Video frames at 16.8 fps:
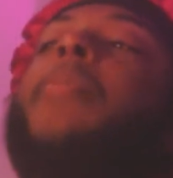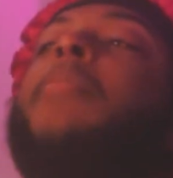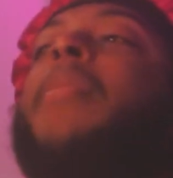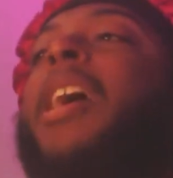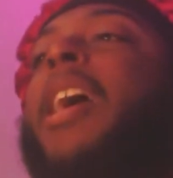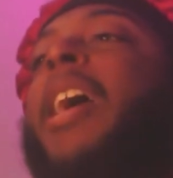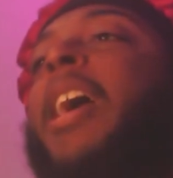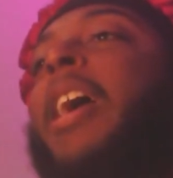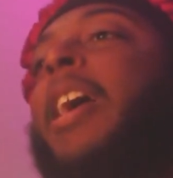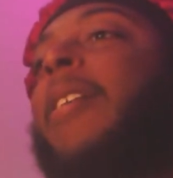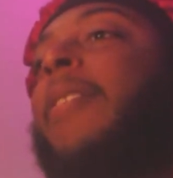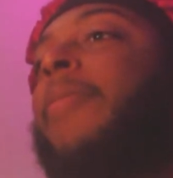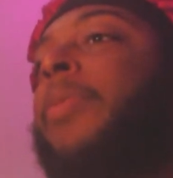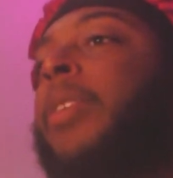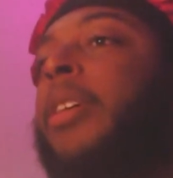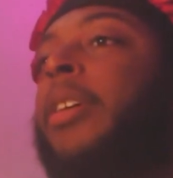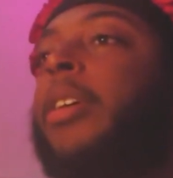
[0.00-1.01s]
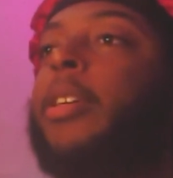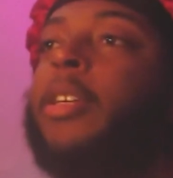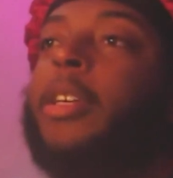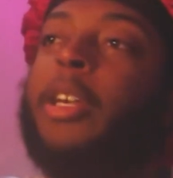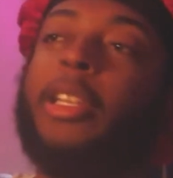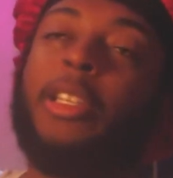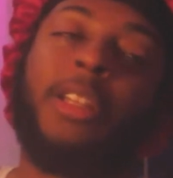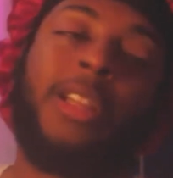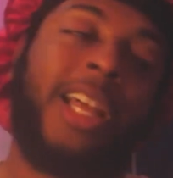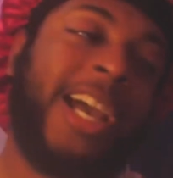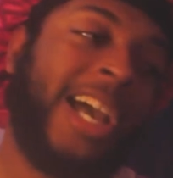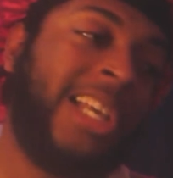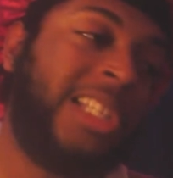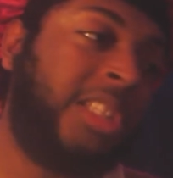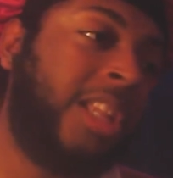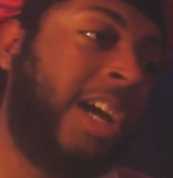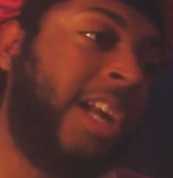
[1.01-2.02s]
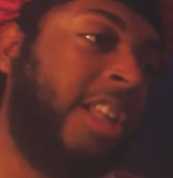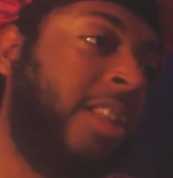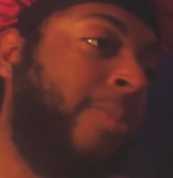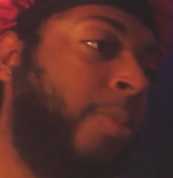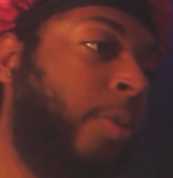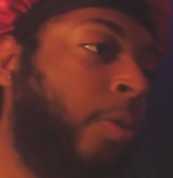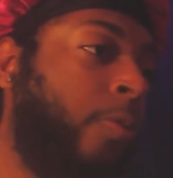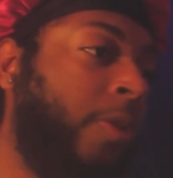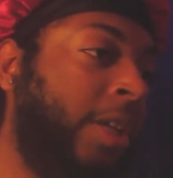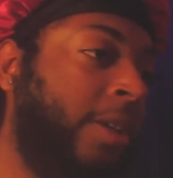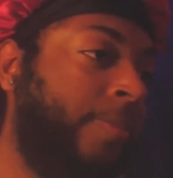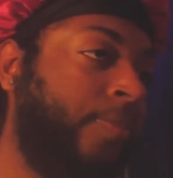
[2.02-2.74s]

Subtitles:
man. The last line of the movie,